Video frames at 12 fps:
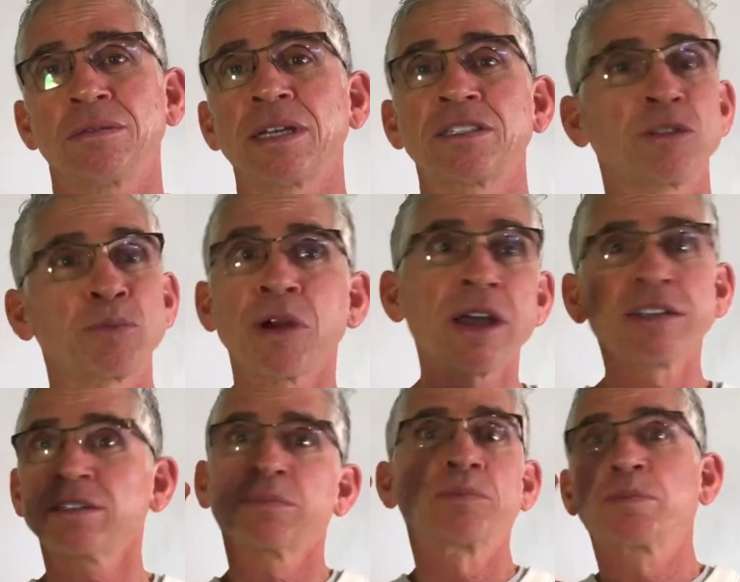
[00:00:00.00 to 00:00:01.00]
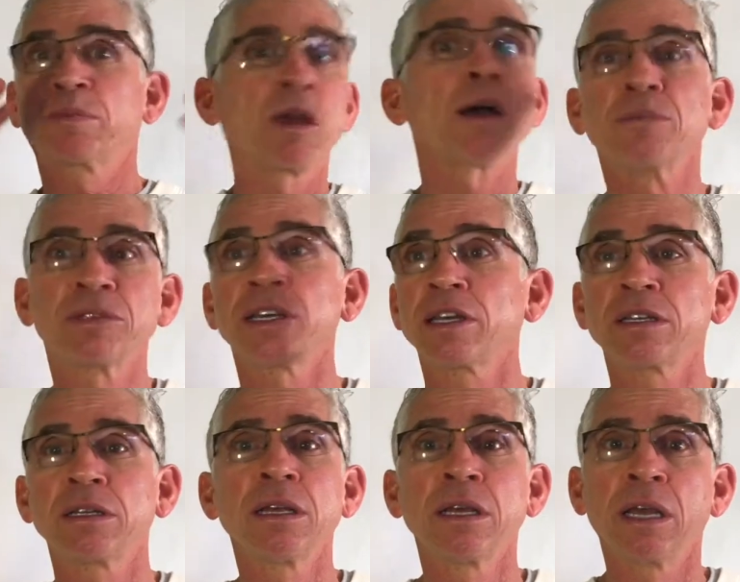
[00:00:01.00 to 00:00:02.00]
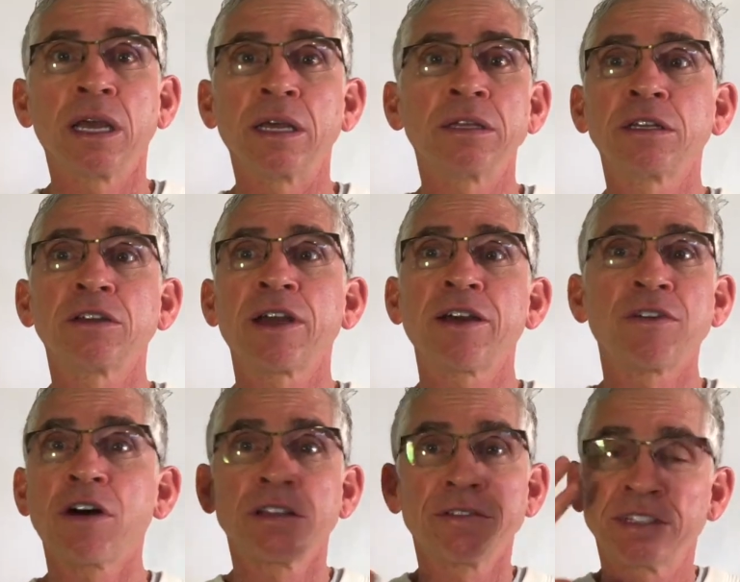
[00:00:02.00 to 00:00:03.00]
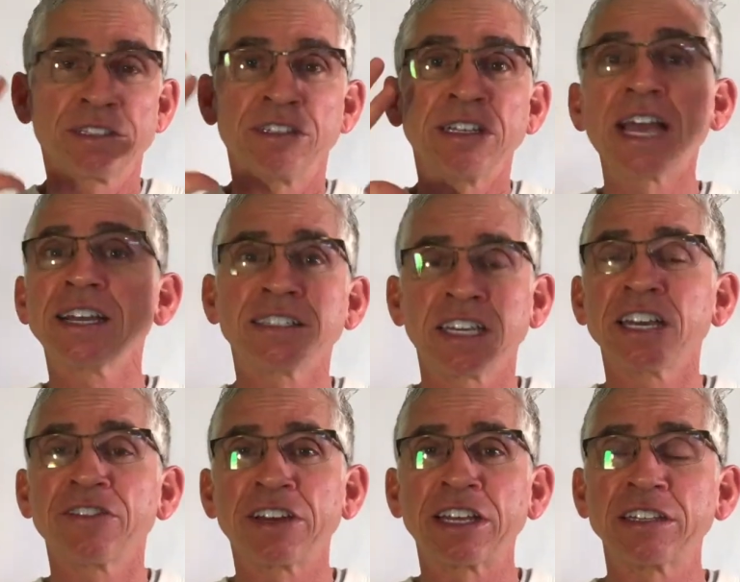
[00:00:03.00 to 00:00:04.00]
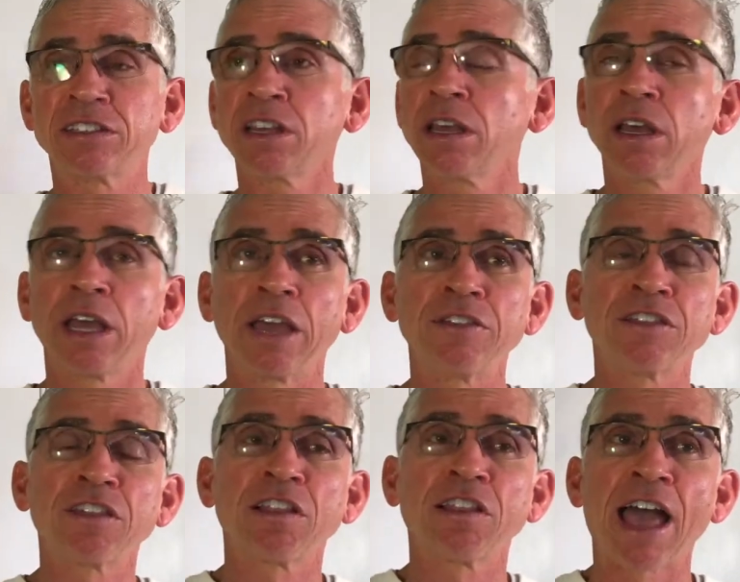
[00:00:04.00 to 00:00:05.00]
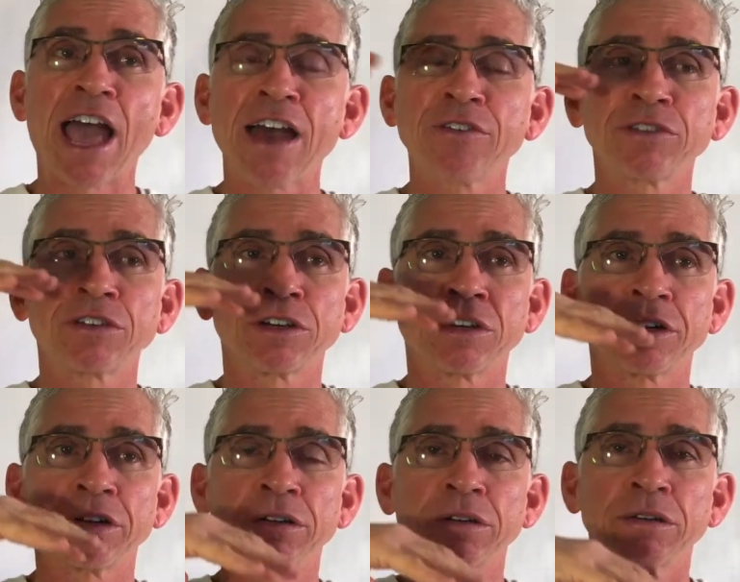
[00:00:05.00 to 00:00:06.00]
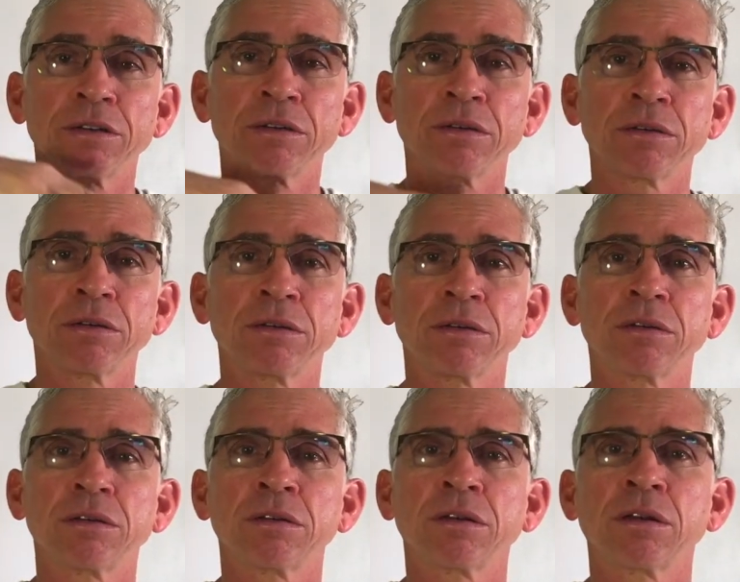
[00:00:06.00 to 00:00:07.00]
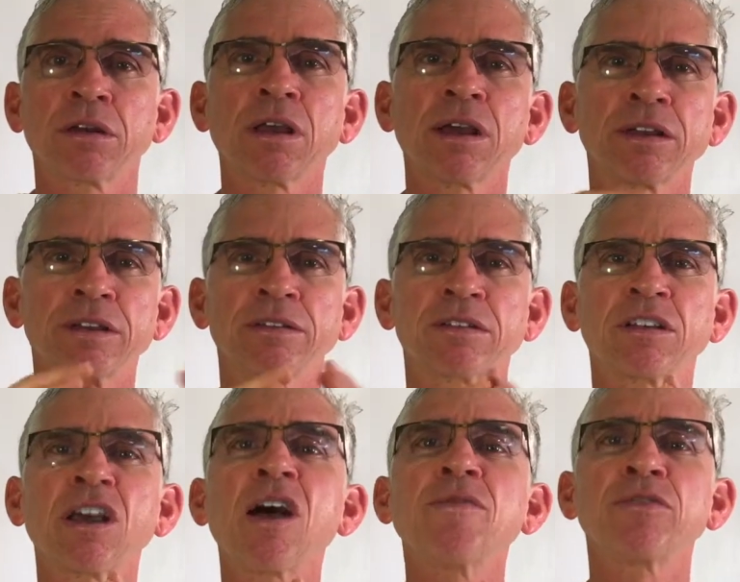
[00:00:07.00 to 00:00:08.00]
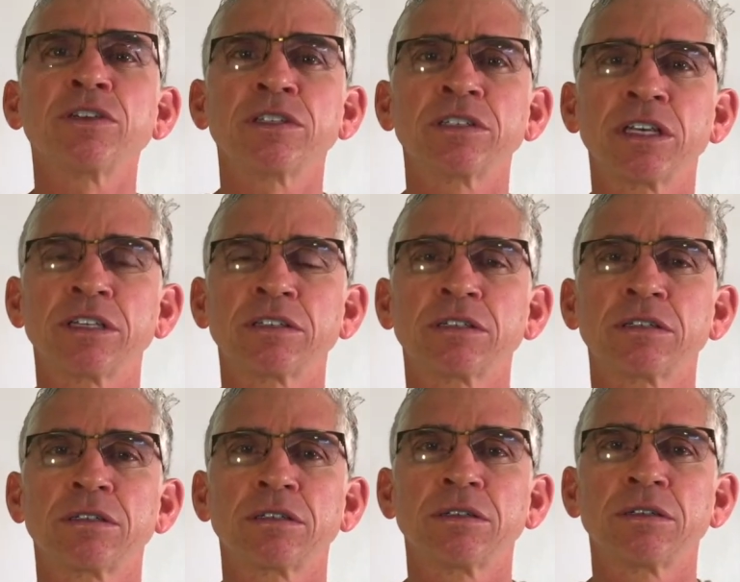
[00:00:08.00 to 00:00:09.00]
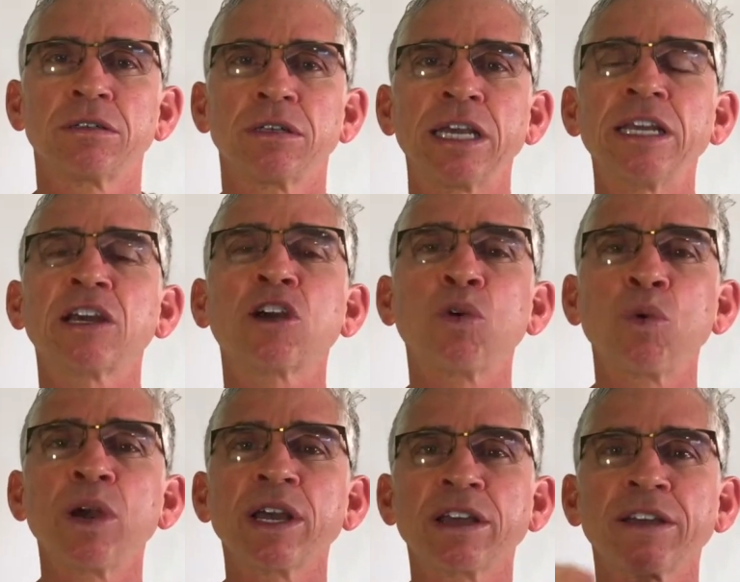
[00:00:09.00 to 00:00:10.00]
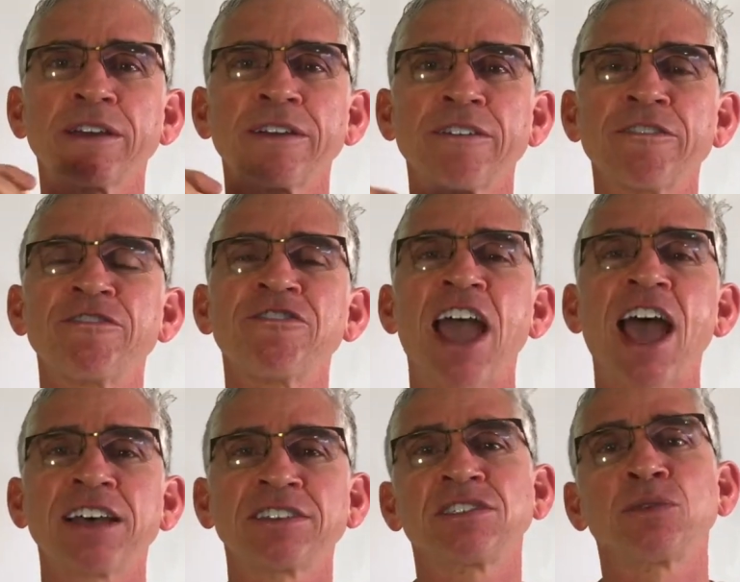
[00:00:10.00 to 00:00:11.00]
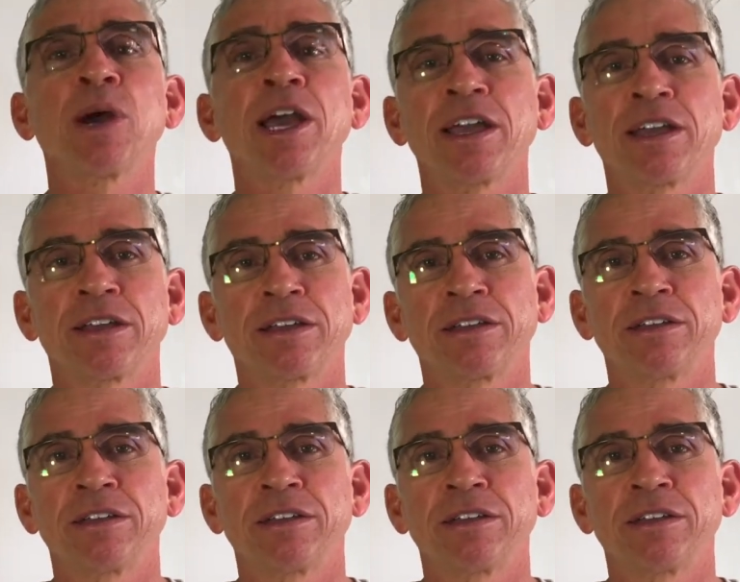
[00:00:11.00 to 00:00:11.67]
That surprise comes in and you have all of these negativities and then the laughter kind of comforts it in a quick, fast way.